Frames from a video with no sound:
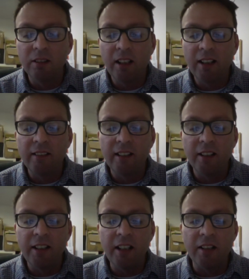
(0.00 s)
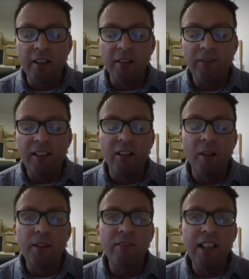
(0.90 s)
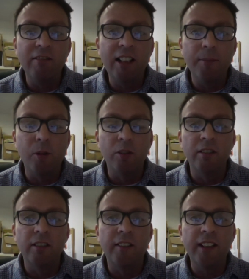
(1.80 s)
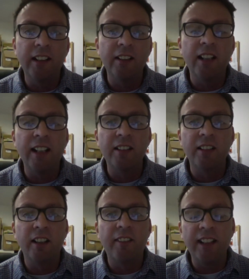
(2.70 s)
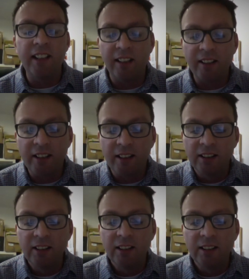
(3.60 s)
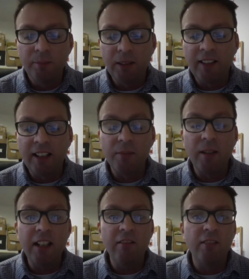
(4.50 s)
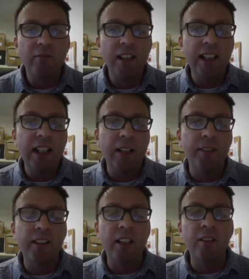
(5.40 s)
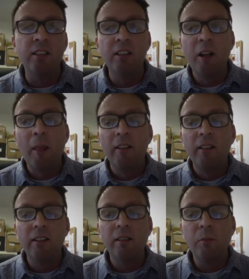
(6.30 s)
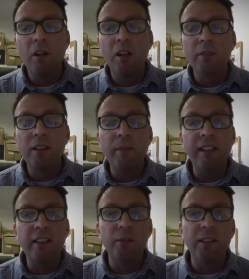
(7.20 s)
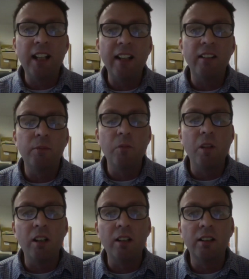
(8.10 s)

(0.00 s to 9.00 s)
and uh, you know, free time was really, really important to the ancient Athenians. Yes. because that's where you could really live. And so, uh, work was a means to an end. Work